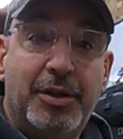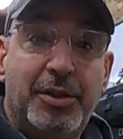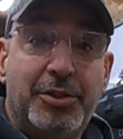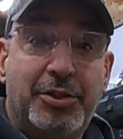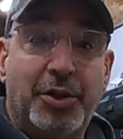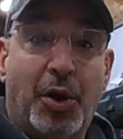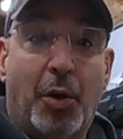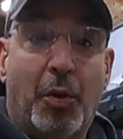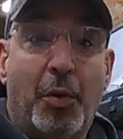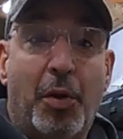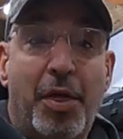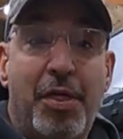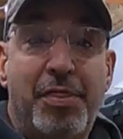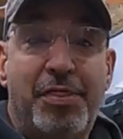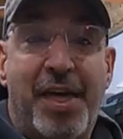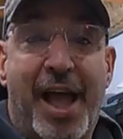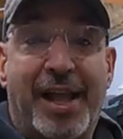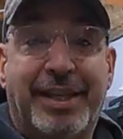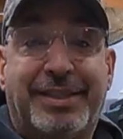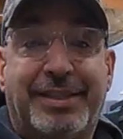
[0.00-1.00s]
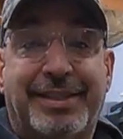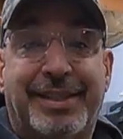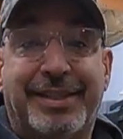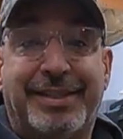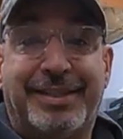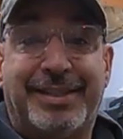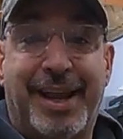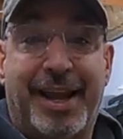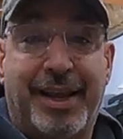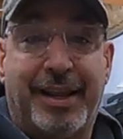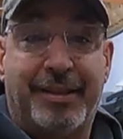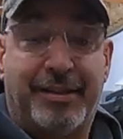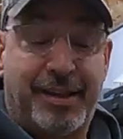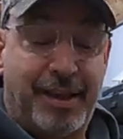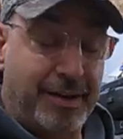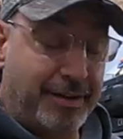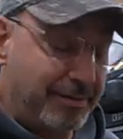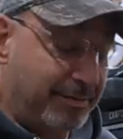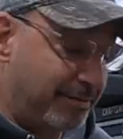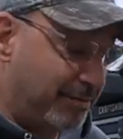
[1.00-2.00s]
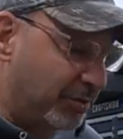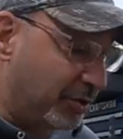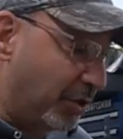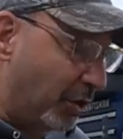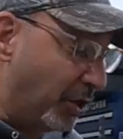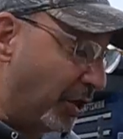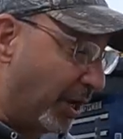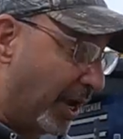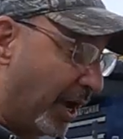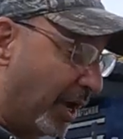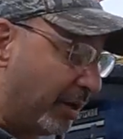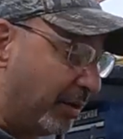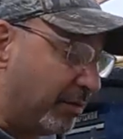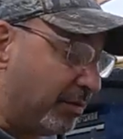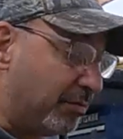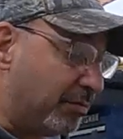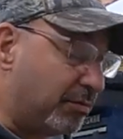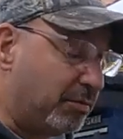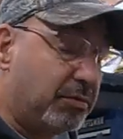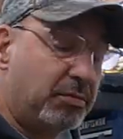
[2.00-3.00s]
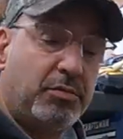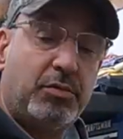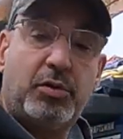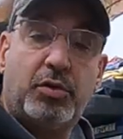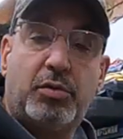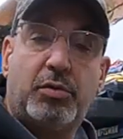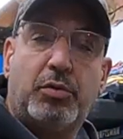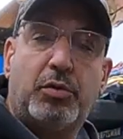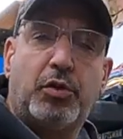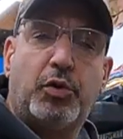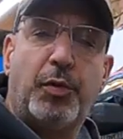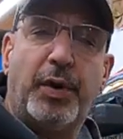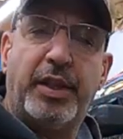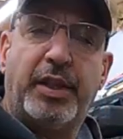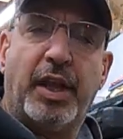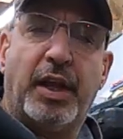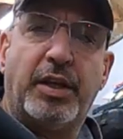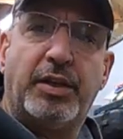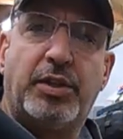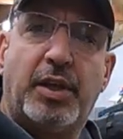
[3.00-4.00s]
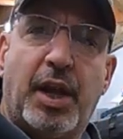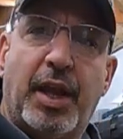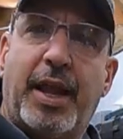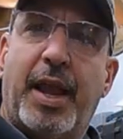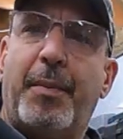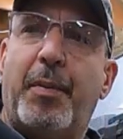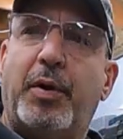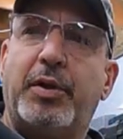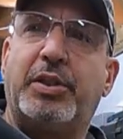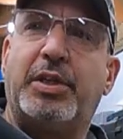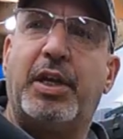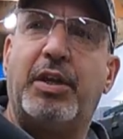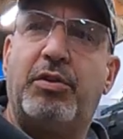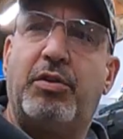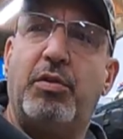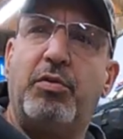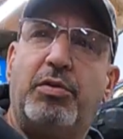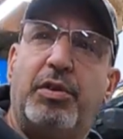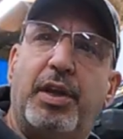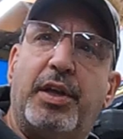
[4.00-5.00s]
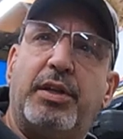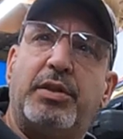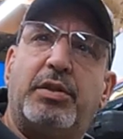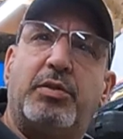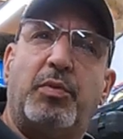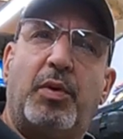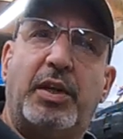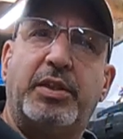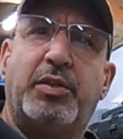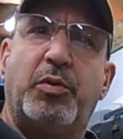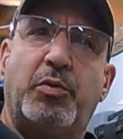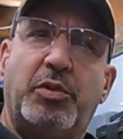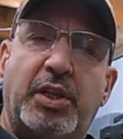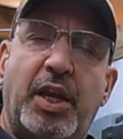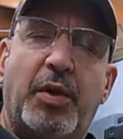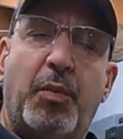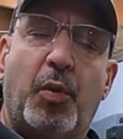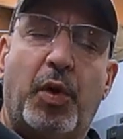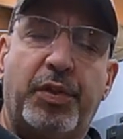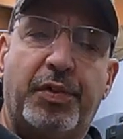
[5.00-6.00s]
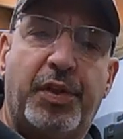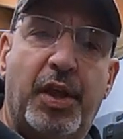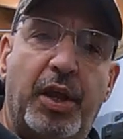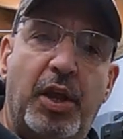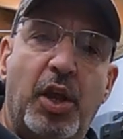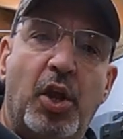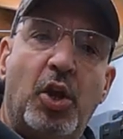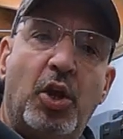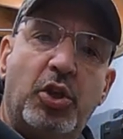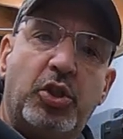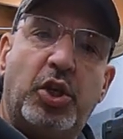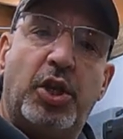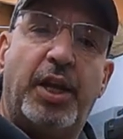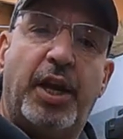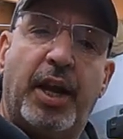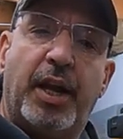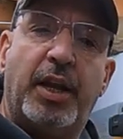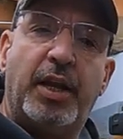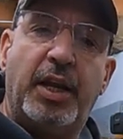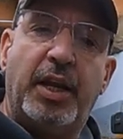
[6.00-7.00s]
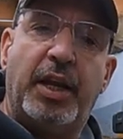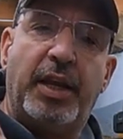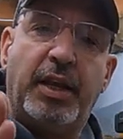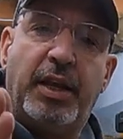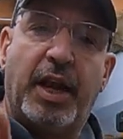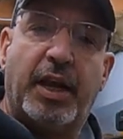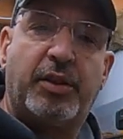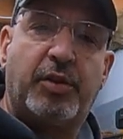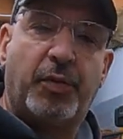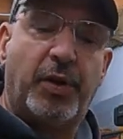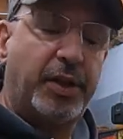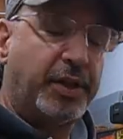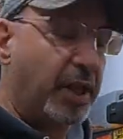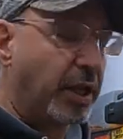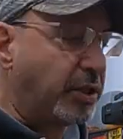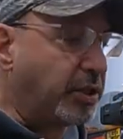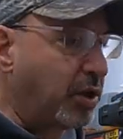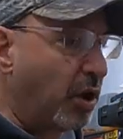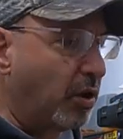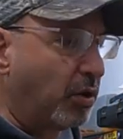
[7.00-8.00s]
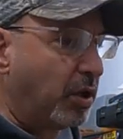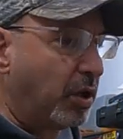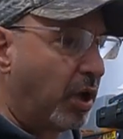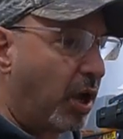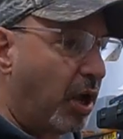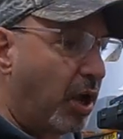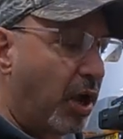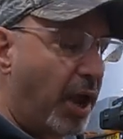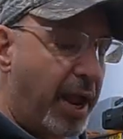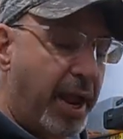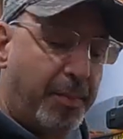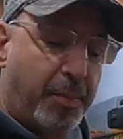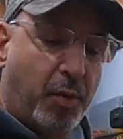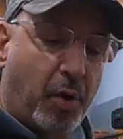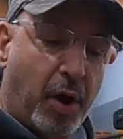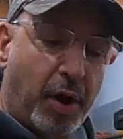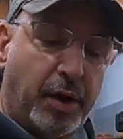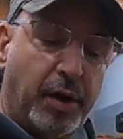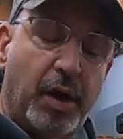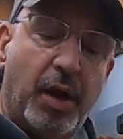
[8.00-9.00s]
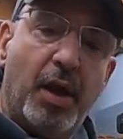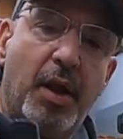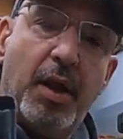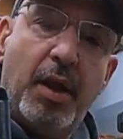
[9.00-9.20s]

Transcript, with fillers: So that's the second thing. So you got three things. I keep on saying two things. Well, I still was saying one thing. So you got three things. Amberide.